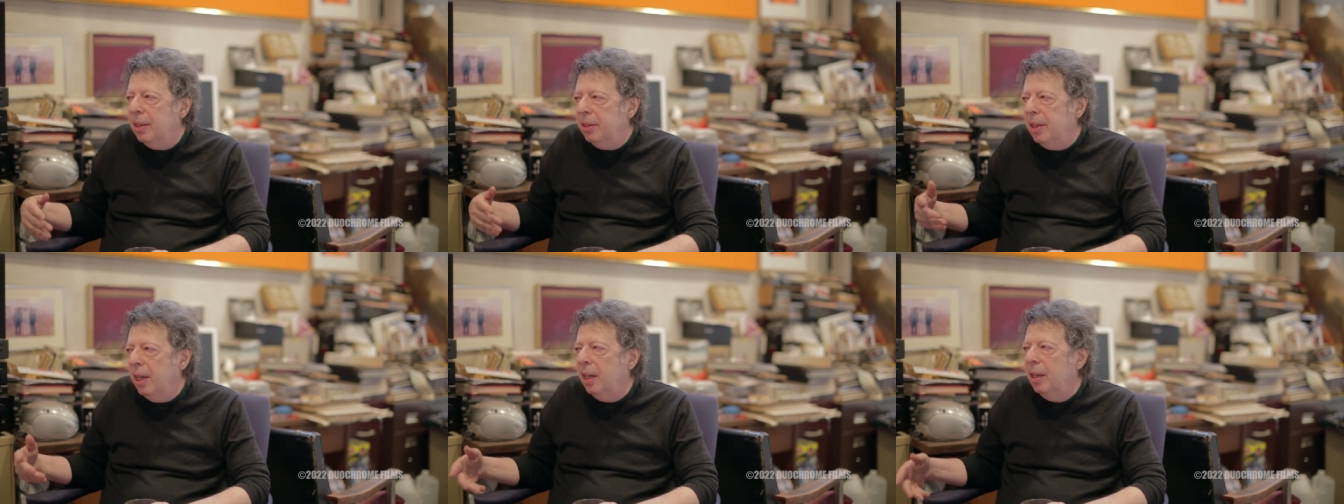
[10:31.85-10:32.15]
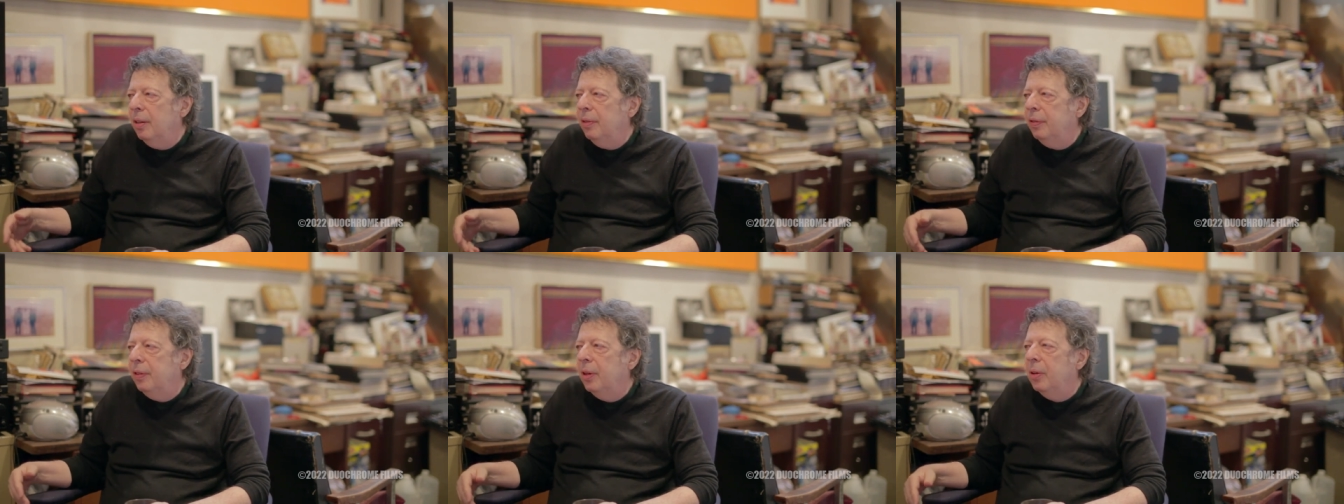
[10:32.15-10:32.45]
a
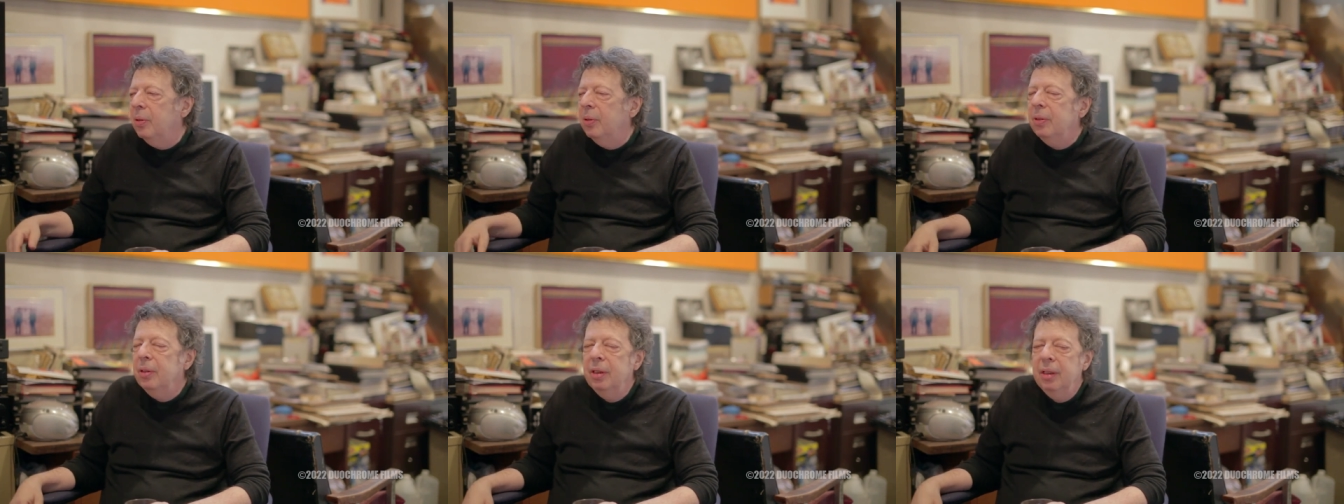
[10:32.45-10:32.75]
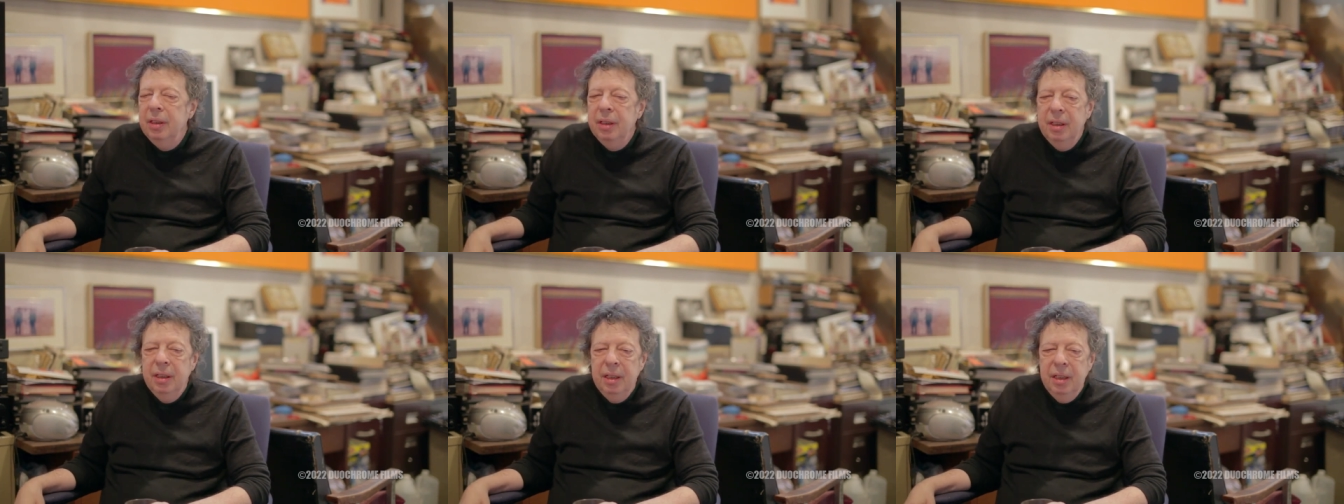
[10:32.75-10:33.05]
telephone
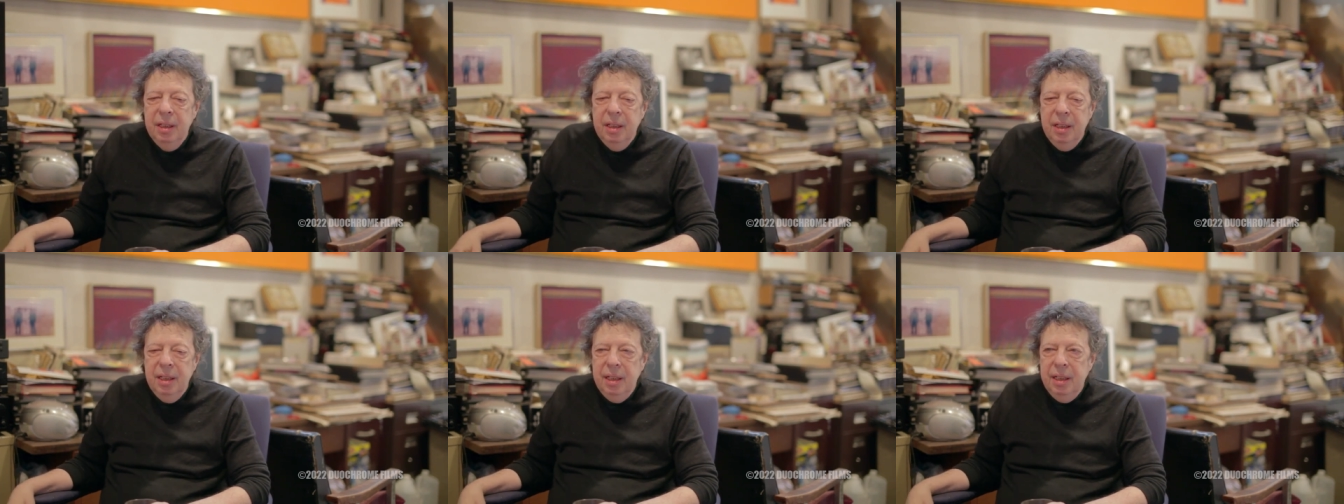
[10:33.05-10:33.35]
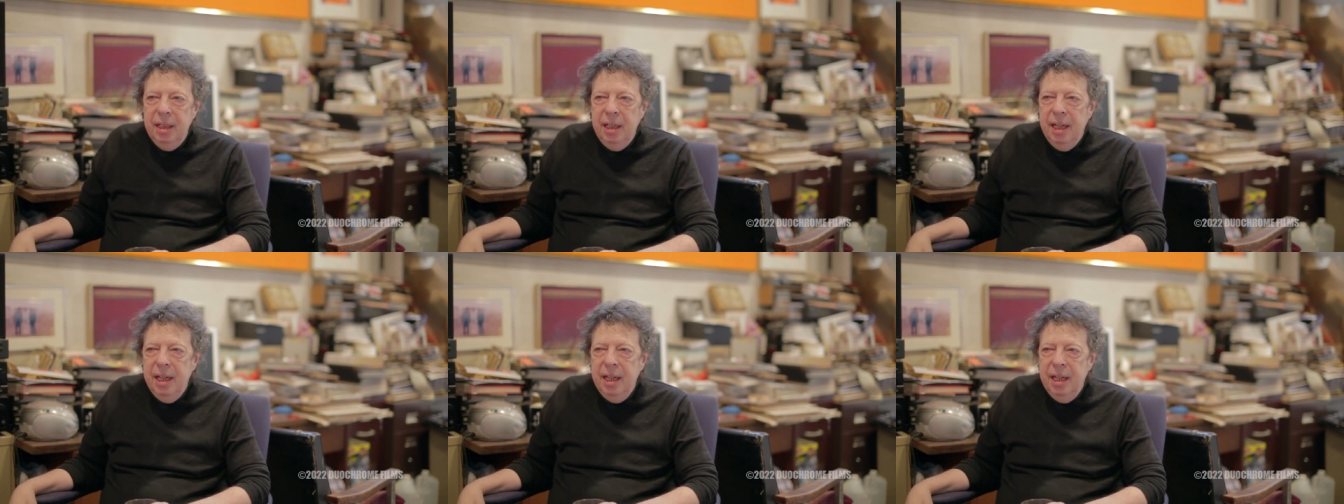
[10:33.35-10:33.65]

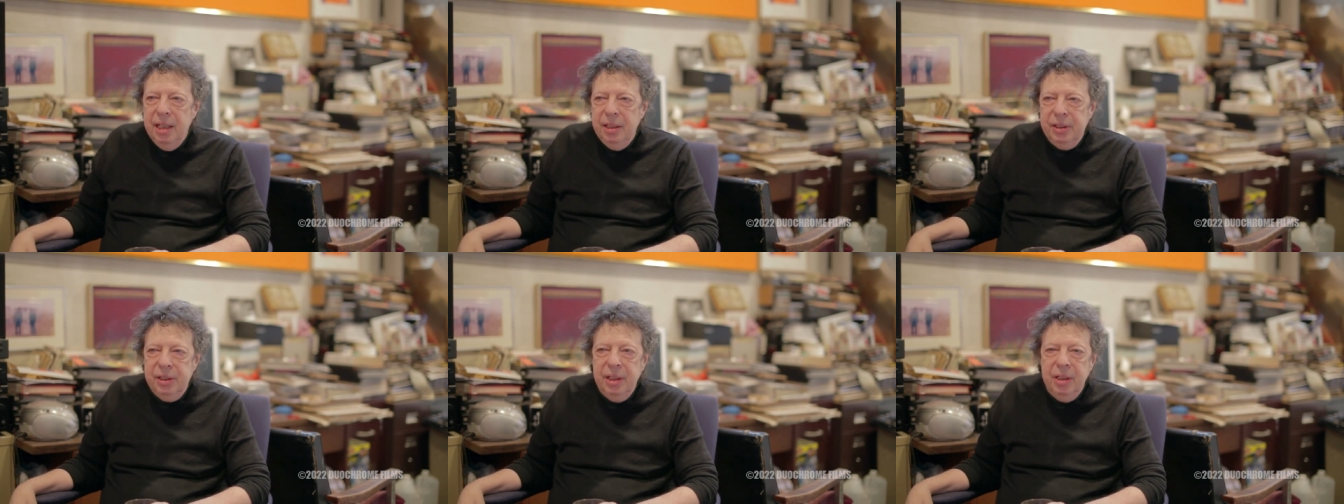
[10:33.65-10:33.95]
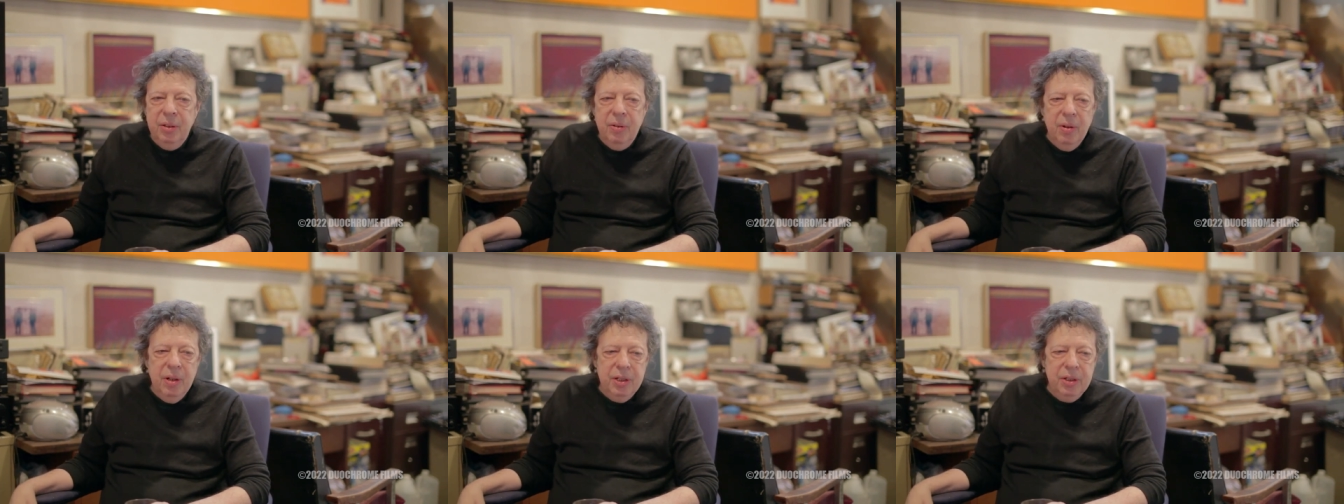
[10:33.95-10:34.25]
and
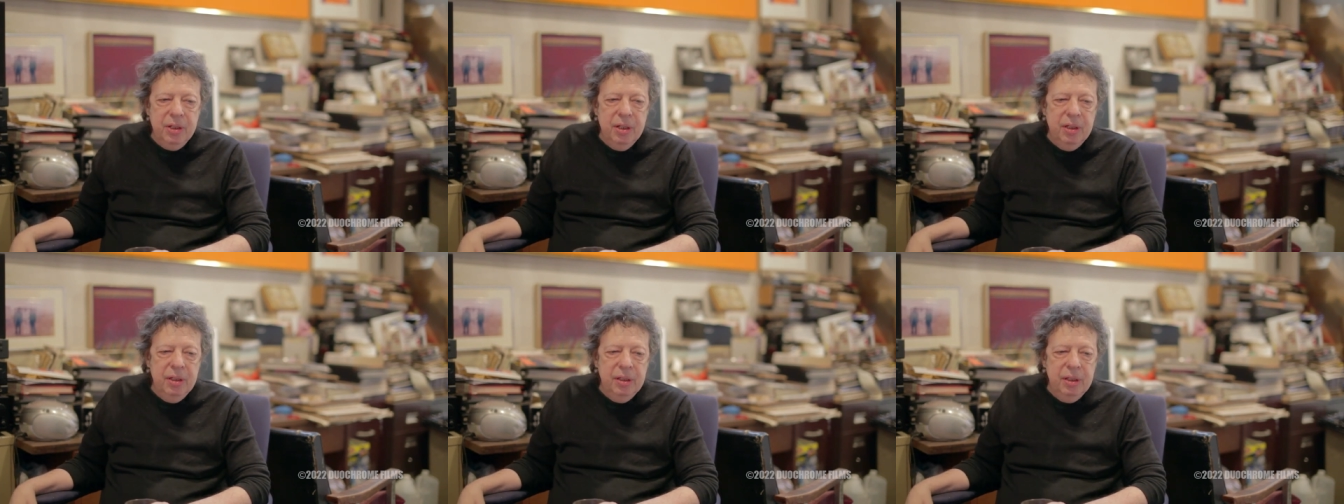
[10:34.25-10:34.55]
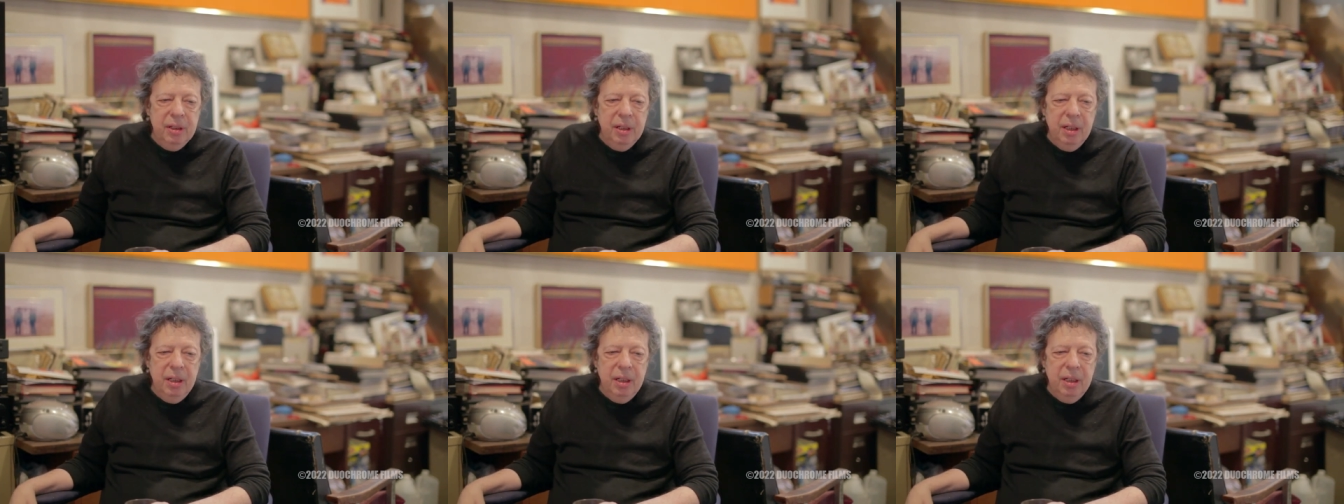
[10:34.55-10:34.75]
asking questions.